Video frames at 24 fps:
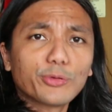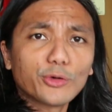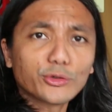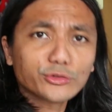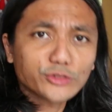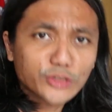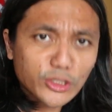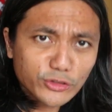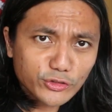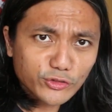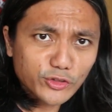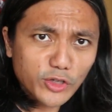
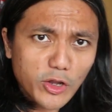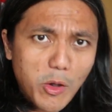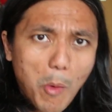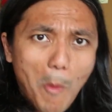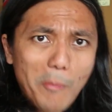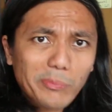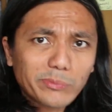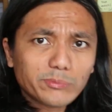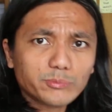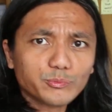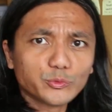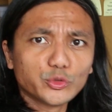
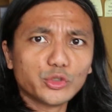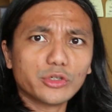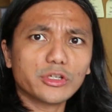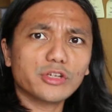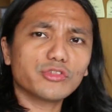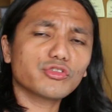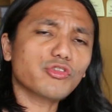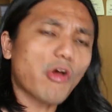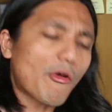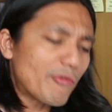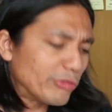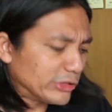protested during
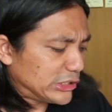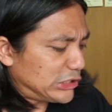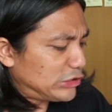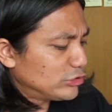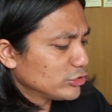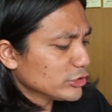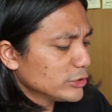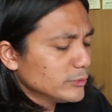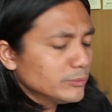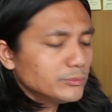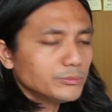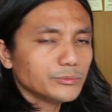his
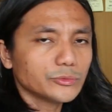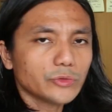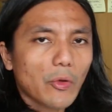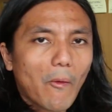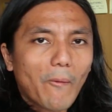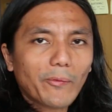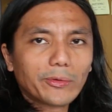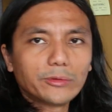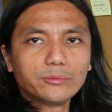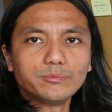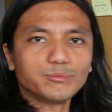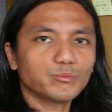convocation.
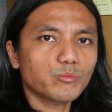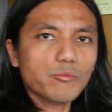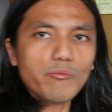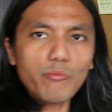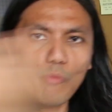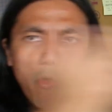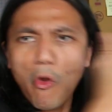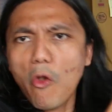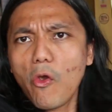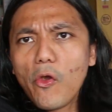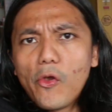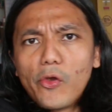
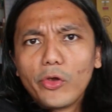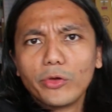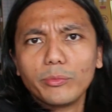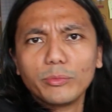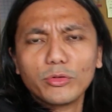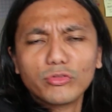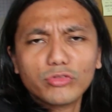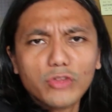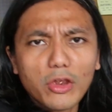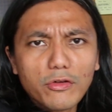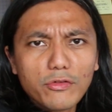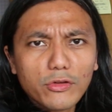
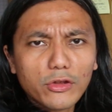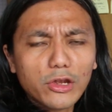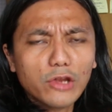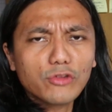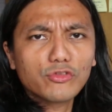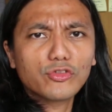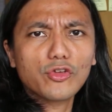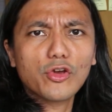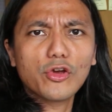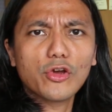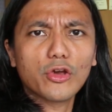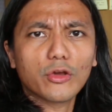
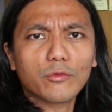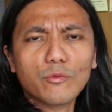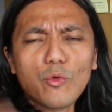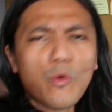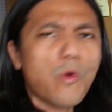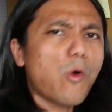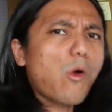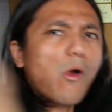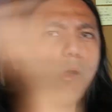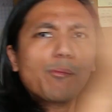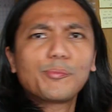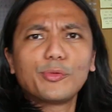Interrogation,
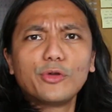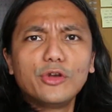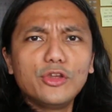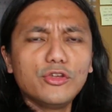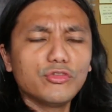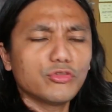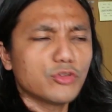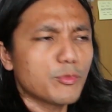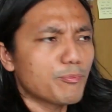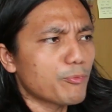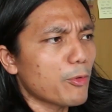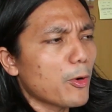
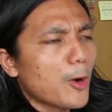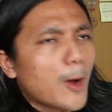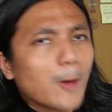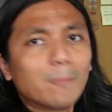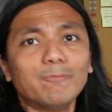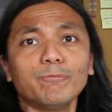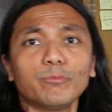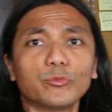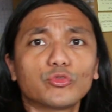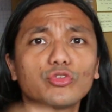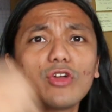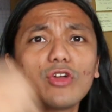police report,